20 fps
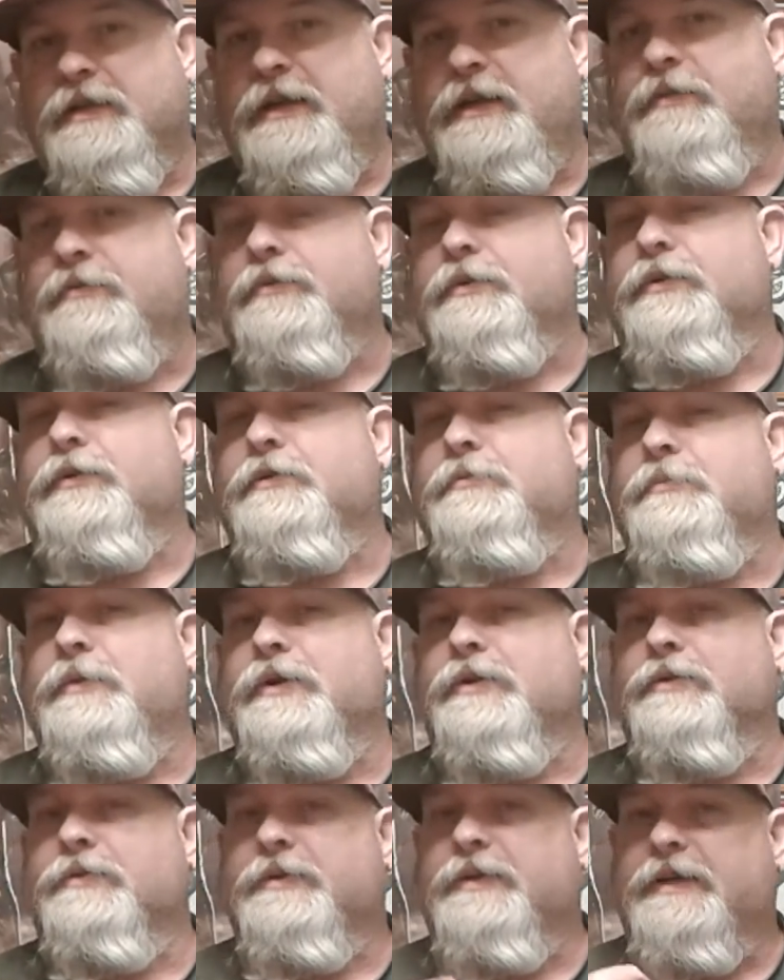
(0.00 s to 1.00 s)
after his
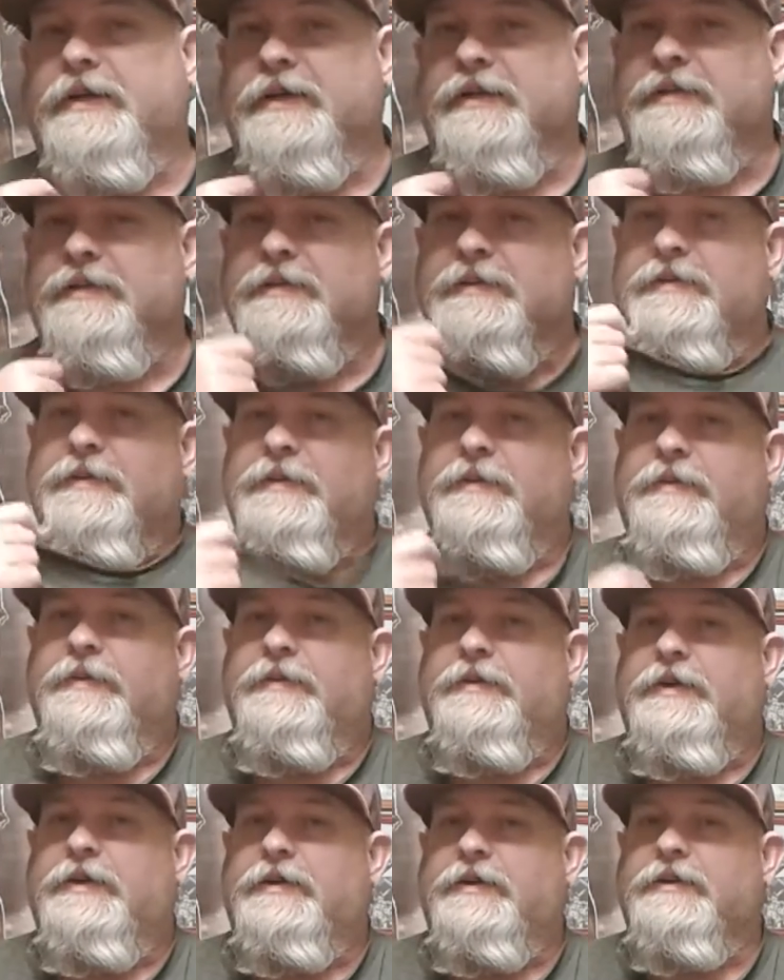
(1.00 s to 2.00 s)
mother died.
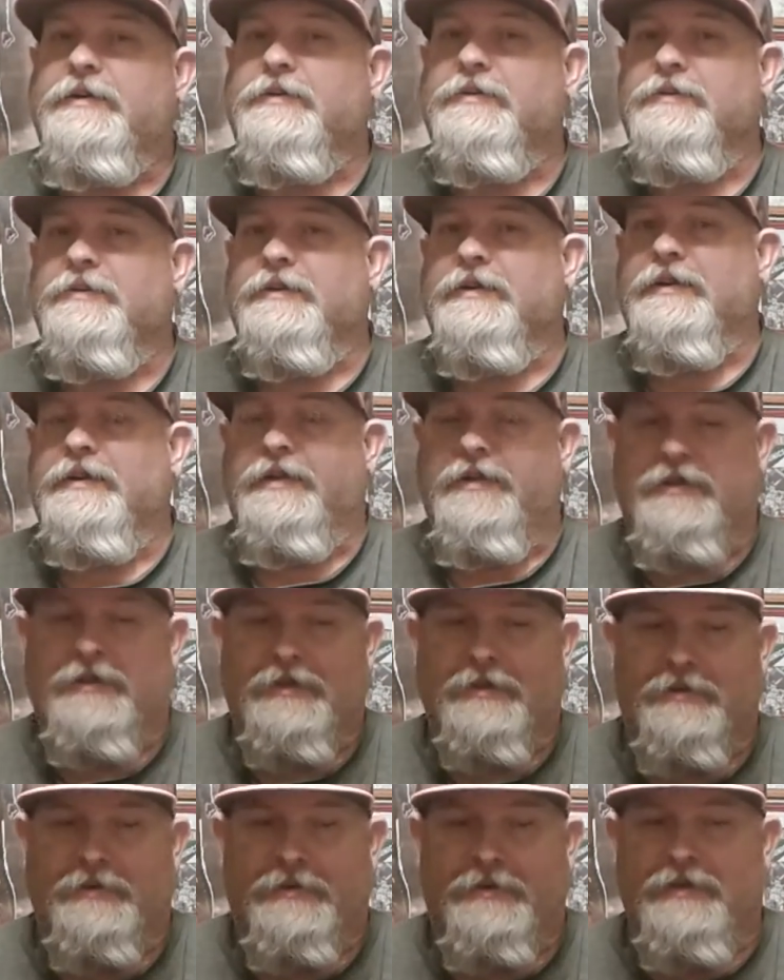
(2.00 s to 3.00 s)
Now, here's uh,
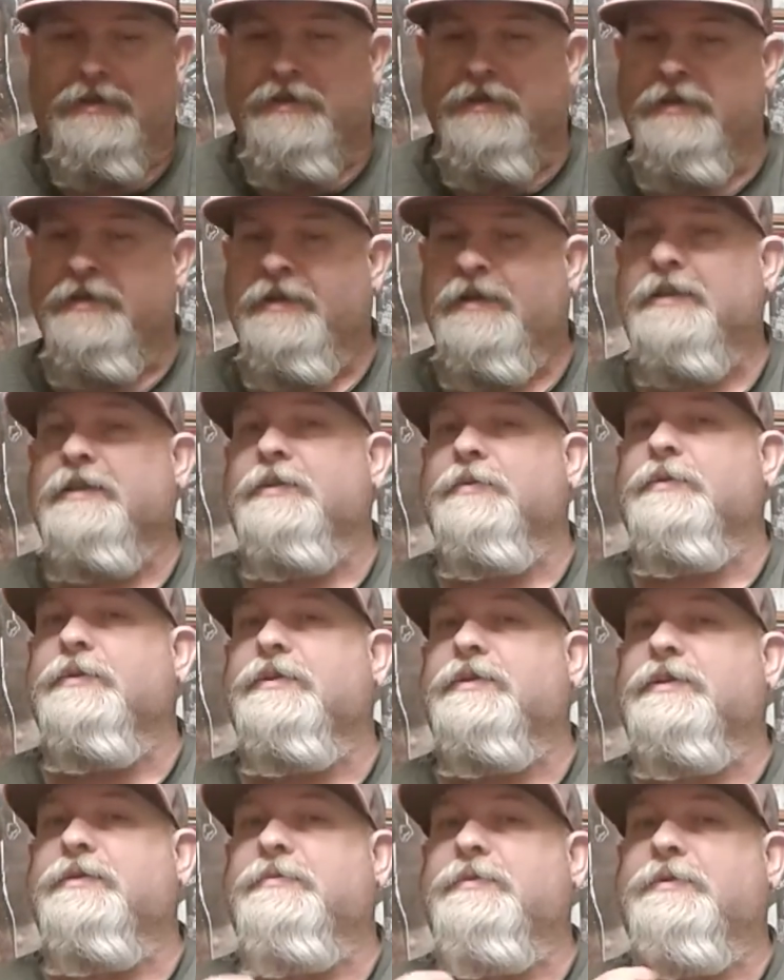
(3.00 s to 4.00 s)
another thing at the
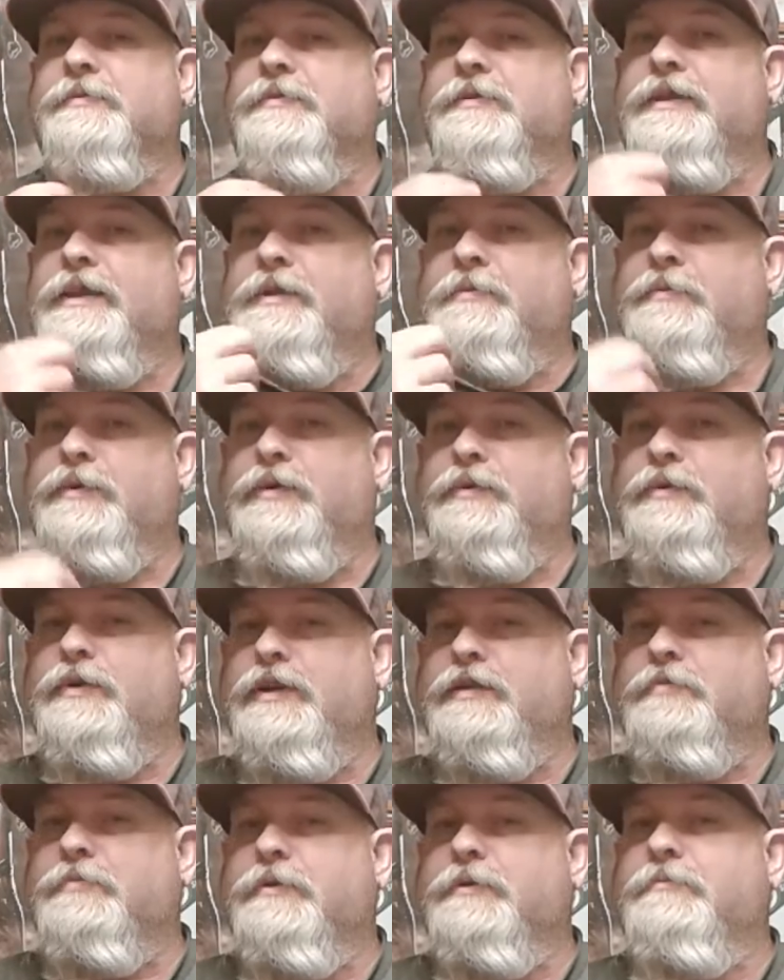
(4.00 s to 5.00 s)
risk of upsetting my
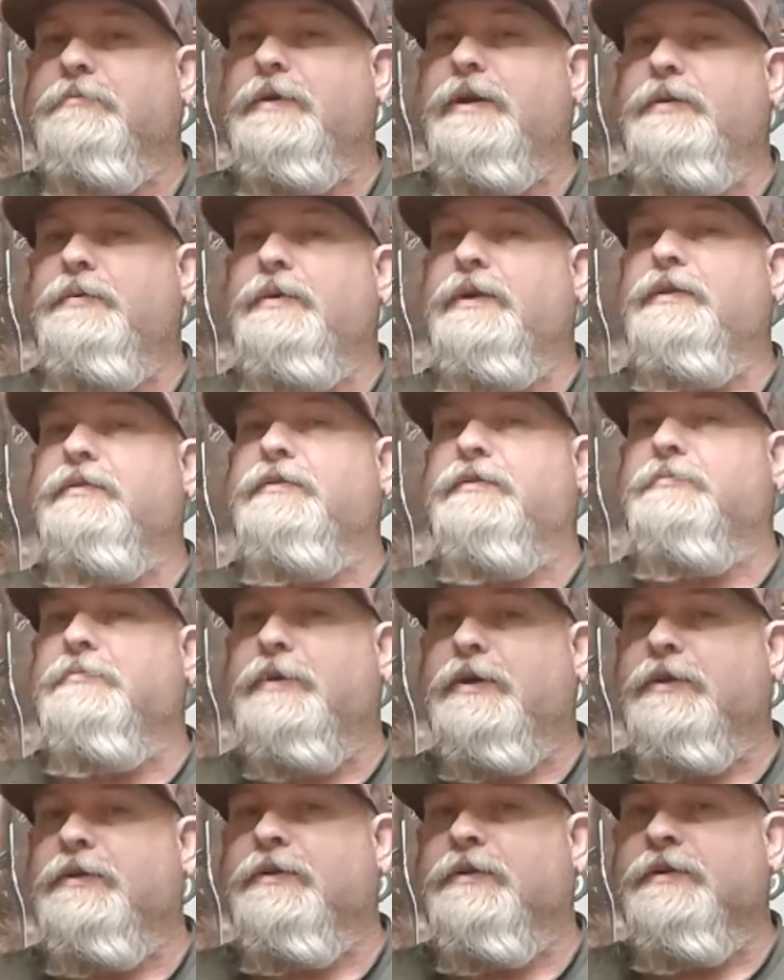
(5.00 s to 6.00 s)
wife, but my wife's
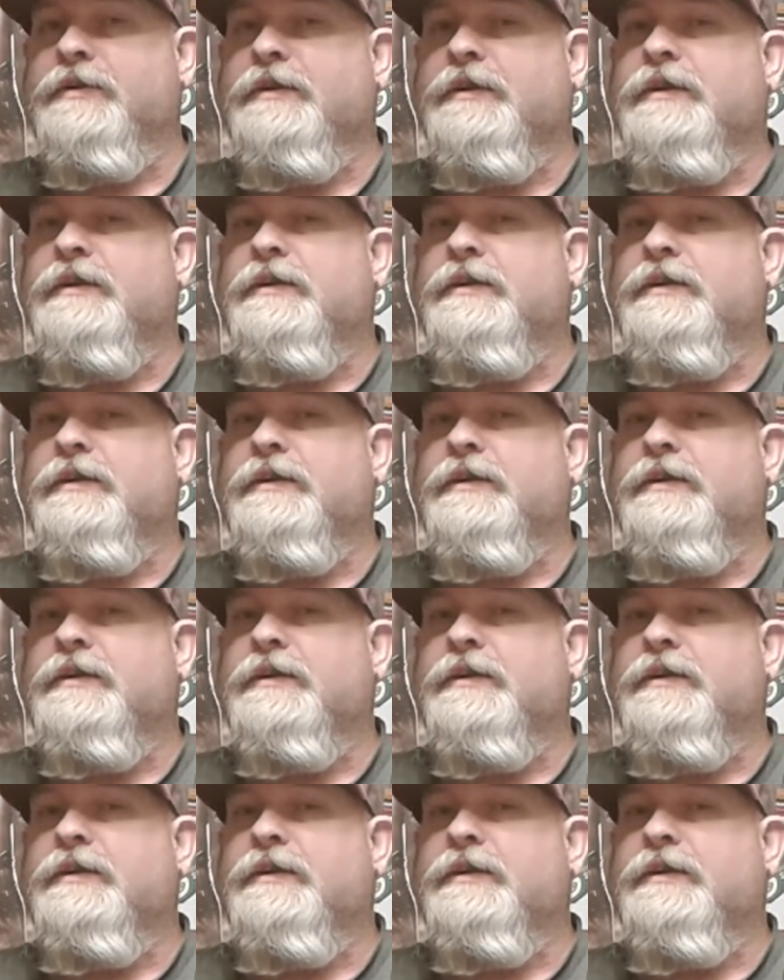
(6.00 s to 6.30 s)
mother,